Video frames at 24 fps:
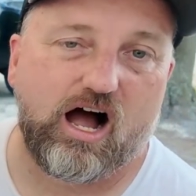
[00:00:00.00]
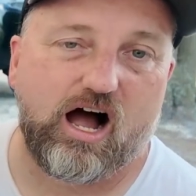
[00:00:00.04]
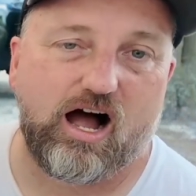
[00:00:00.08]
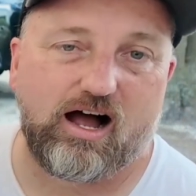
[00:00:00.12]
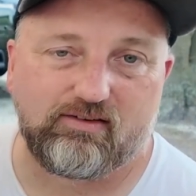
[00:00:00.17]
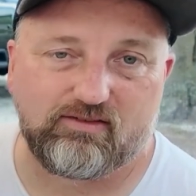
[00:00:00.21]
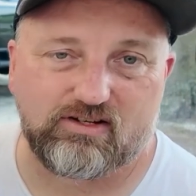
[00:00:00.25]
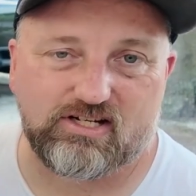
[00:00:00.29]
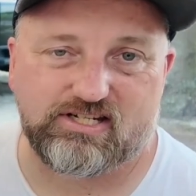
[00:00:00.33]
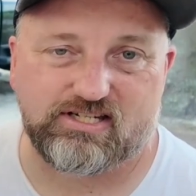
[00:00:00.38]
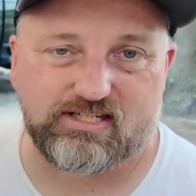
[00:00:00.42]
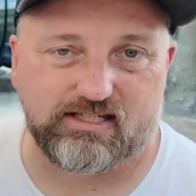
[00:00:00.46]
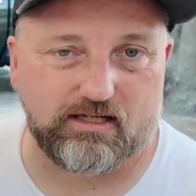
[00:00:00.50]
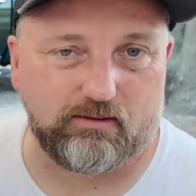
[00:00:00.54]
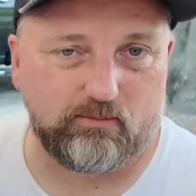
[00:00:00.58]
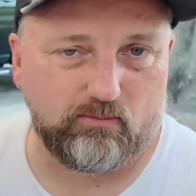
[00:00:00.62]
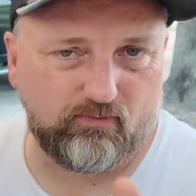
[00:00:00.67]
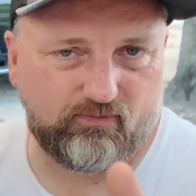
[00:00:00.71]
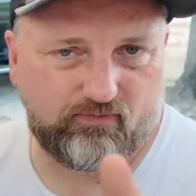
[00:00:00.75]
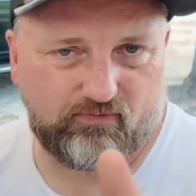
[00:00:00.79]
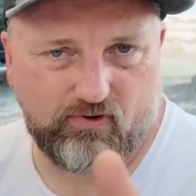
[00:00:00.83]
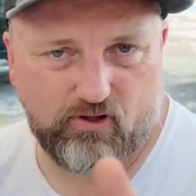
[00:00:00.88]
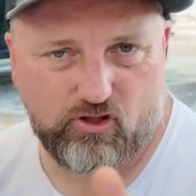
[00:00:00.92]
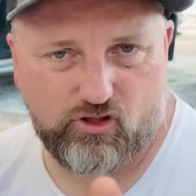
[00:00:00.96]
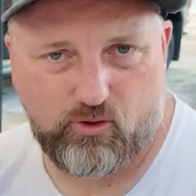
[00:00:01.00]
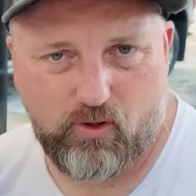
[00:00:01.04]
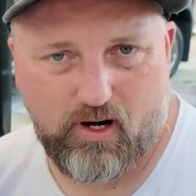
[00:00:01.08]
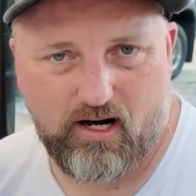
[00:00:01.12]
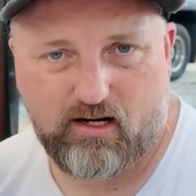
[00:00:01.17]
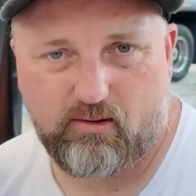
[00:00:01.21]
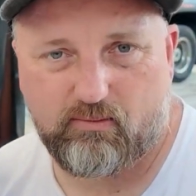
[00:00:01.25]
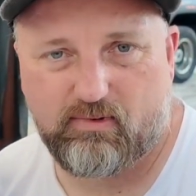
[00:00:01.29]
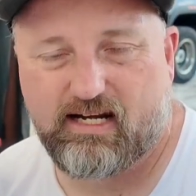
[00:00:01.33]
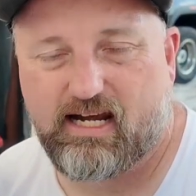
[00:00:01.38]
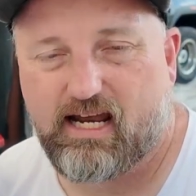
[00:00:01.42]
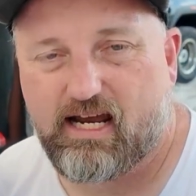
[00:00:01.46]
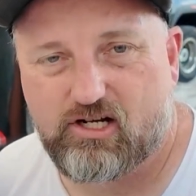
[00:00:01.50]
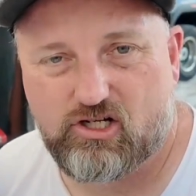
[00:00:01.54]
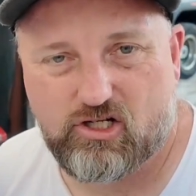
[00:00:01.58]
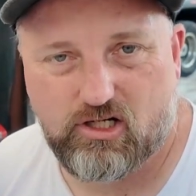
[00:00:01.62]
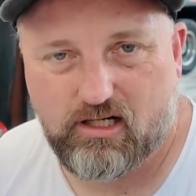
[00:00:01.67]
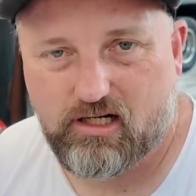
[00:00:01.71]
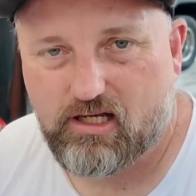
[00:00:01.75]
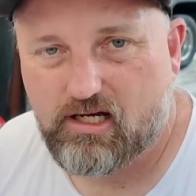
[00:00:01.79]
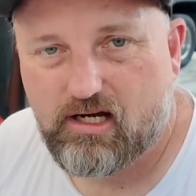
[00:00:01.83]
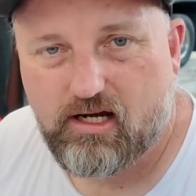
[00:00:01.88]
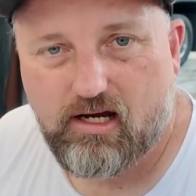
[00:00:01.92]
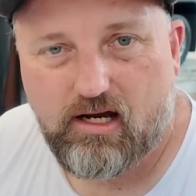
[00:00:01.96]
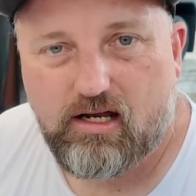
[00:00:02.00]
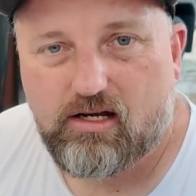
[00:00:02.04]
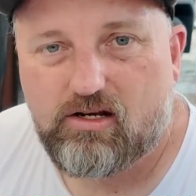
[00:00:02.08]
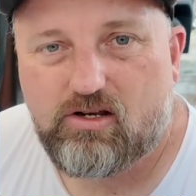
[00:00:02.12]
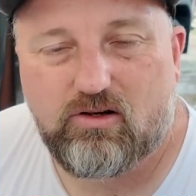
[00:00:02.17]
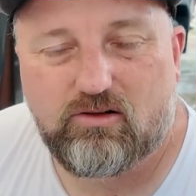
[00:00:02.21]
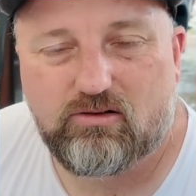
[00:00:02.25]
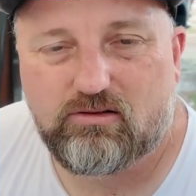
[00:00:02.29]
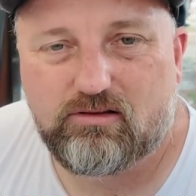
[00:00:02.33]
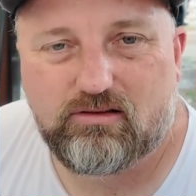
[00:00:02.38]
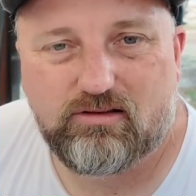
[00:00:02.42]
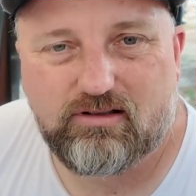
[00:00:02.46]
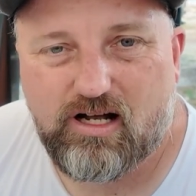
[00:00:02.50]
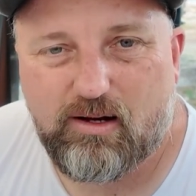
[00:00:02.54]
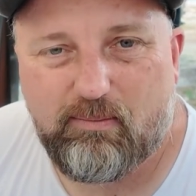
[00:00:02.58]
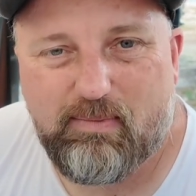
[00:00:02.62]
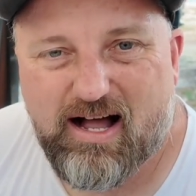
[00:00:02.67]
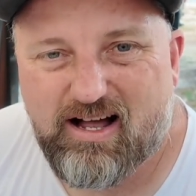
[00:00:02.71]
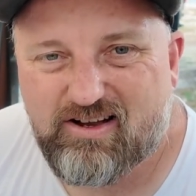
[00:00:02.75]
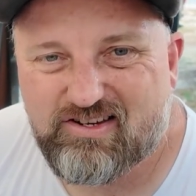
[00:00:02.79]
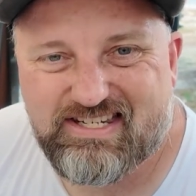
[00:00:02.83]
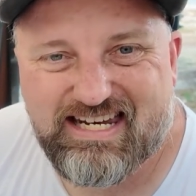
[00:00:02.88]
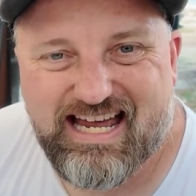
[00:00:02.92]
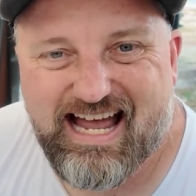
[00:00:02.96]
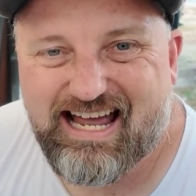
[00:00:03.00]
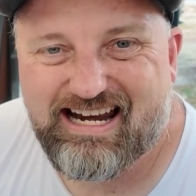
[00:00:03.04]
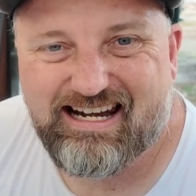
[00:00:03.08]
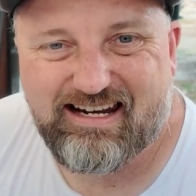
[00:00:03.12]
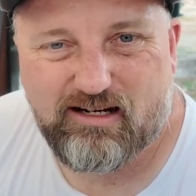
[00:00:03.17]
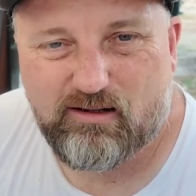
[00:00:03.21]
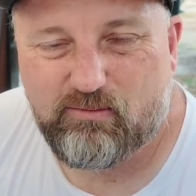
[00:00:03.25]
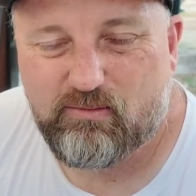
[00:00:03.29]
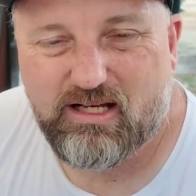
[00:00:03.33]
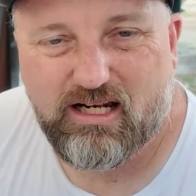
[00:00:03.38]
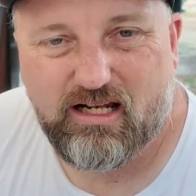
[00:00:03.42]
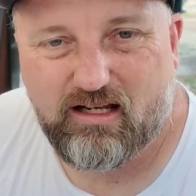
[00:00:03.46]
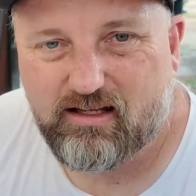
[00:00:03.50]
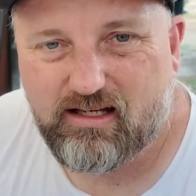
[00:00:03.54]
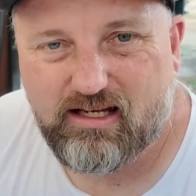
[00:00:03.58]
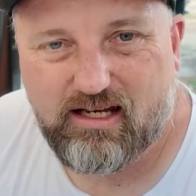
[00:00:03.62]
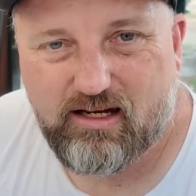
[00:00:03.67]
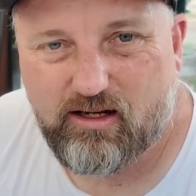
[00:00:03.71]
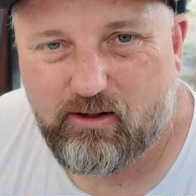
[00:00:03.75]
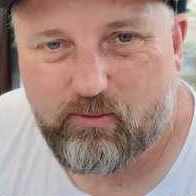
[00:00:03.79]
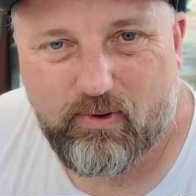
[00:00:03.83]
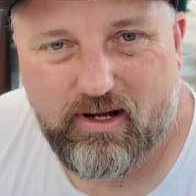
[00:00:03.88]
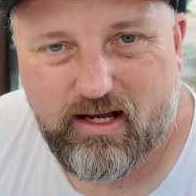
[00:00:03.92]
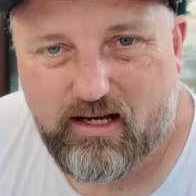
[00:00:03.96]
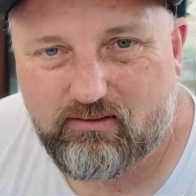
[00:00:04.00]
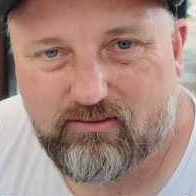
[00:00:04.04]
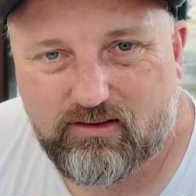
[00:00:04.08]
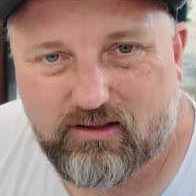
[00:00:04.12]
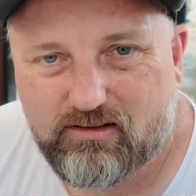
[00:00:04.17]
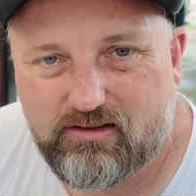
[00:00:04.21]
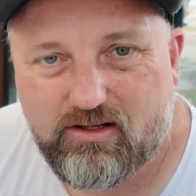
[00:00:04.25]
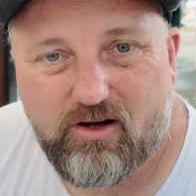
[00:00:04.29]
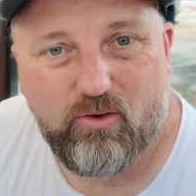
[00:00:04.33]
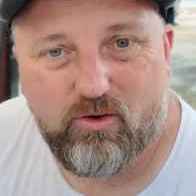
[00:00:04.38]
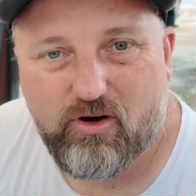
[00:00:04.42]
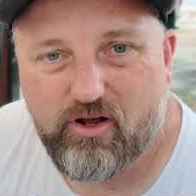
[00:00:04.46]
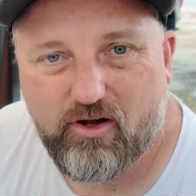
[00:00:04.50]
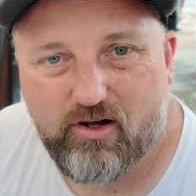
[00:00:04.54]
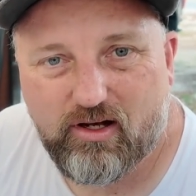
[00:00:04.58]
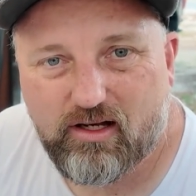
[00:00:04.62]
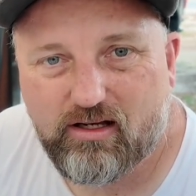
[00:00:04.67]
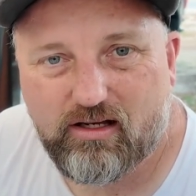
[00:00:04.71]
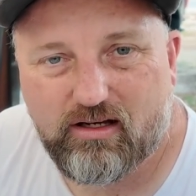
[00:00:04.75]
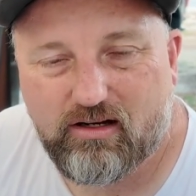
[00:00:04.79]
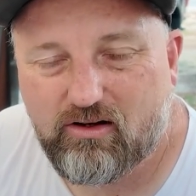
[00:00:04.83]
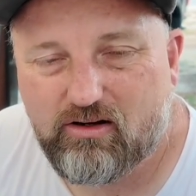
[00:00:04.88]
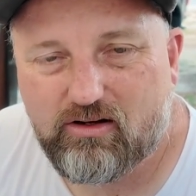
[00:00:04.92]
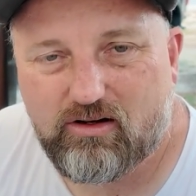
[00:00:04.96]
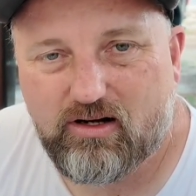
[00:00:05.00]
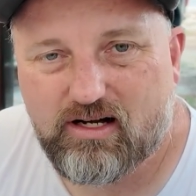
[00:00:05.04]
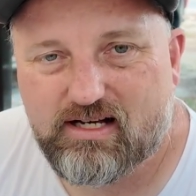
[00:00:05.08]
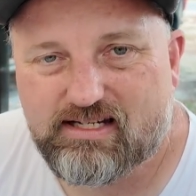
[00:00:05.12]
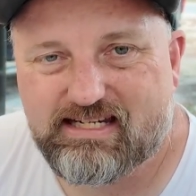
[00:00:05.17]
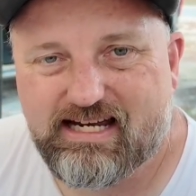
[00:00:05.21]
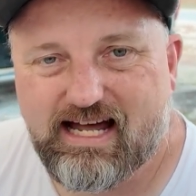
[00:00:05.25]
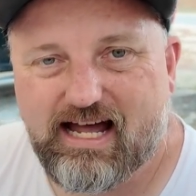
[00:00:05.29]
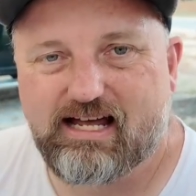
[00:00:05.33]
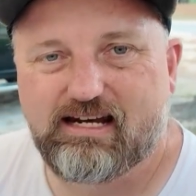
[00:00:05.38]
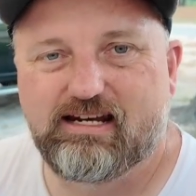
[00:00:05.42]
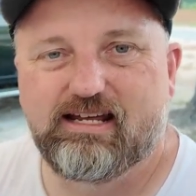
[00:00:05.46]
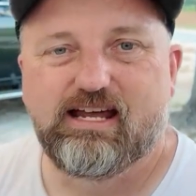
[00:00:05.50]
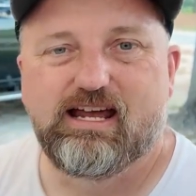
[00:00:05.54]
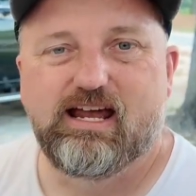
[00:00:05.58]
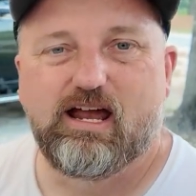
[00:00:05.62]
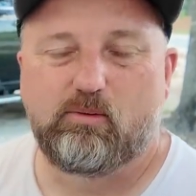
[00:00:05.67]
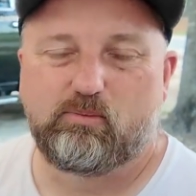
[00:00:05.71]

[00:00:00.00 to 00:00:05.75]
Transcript: obviously, first recommendation, don't come outside in the middle of a heat wave. Don't do it. Don't go outside.